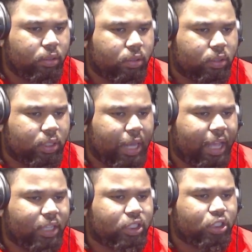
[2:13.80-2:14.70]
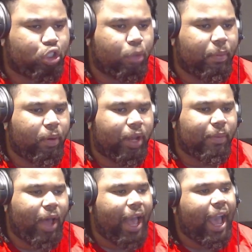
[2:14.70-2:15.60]
Snatch. Stupid boy. Come
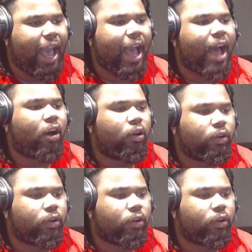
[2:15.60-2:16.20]
on, Al.